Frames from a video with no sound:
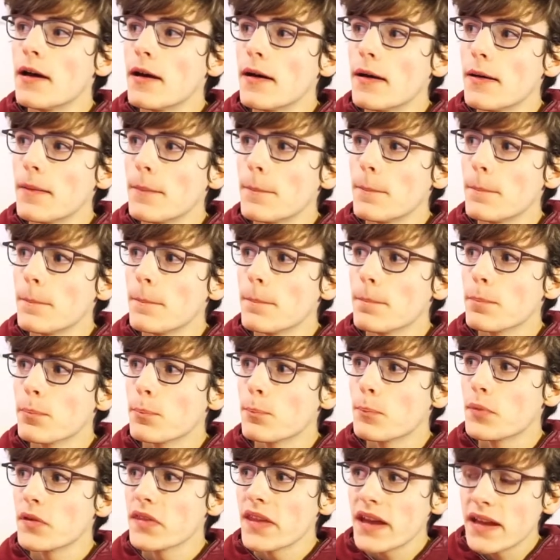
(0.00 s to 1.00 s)
But
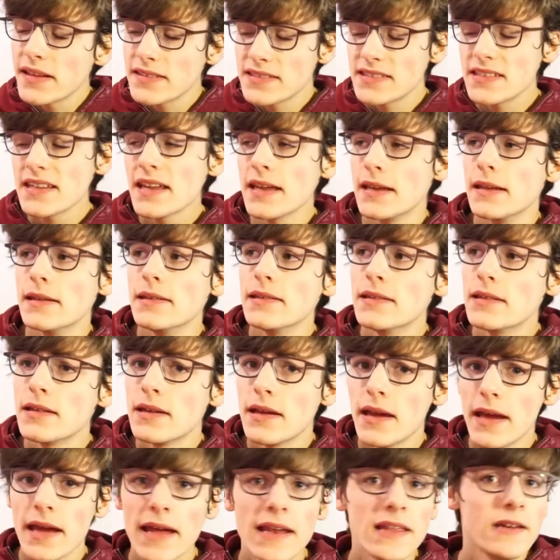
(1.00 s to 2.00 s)
that said,
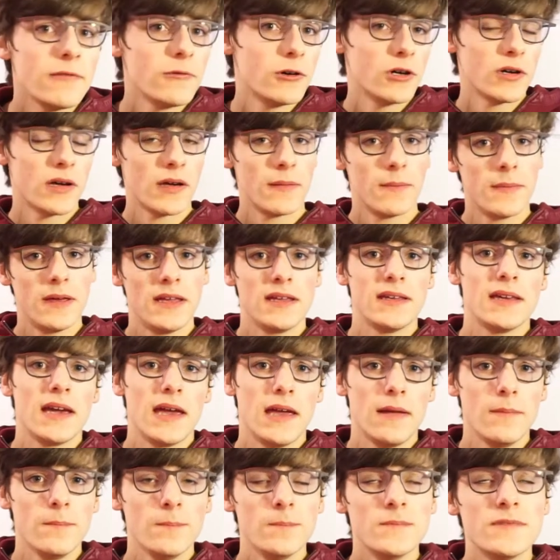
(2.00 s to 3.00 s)
anyone can make
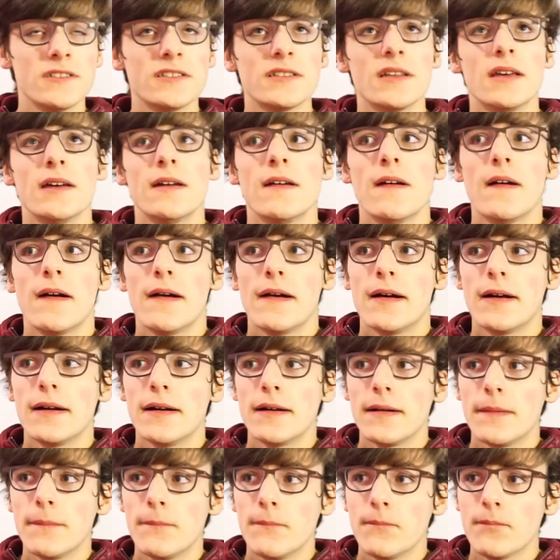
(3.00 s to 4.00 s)
games.
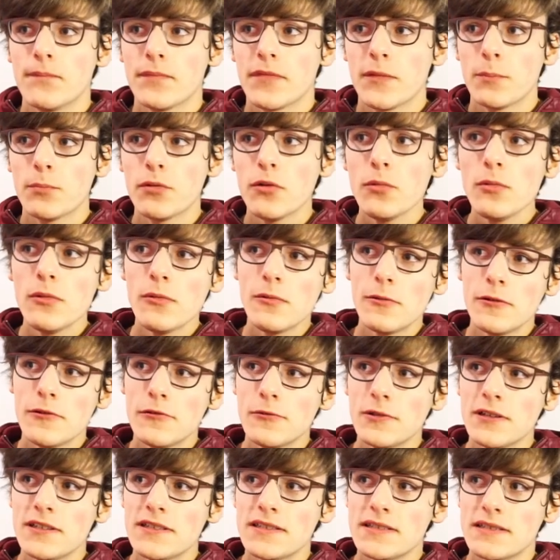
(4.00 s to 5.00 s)
The problem
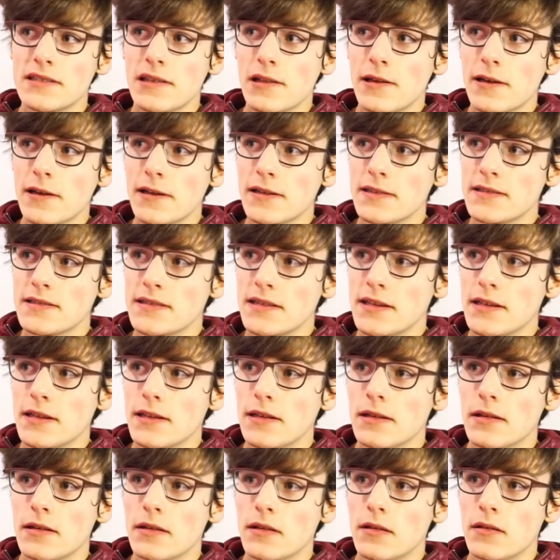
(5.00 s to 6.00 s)
always lies
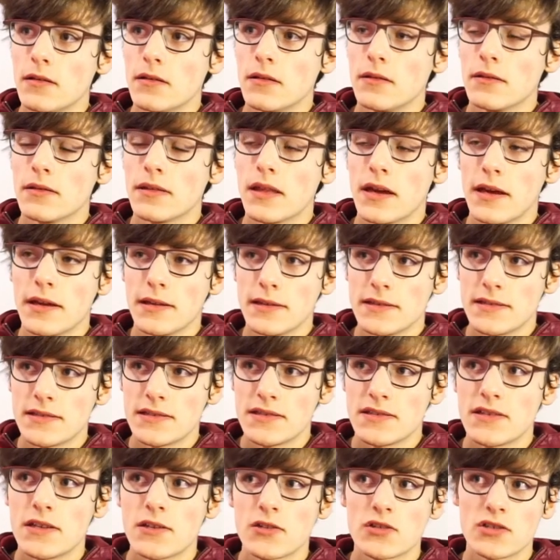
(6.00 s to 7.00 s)
in that
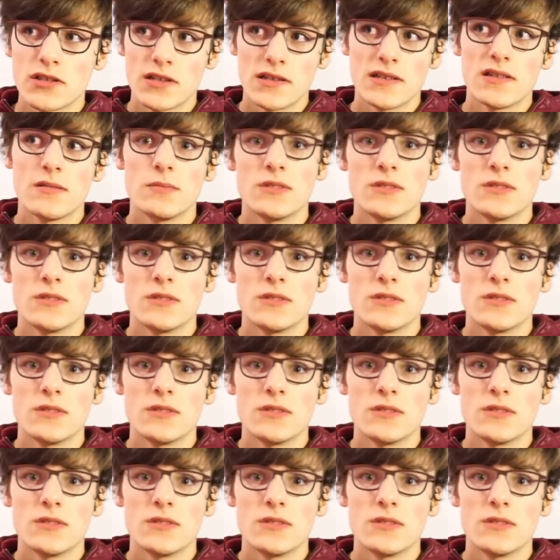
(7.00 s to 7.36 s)
it's such an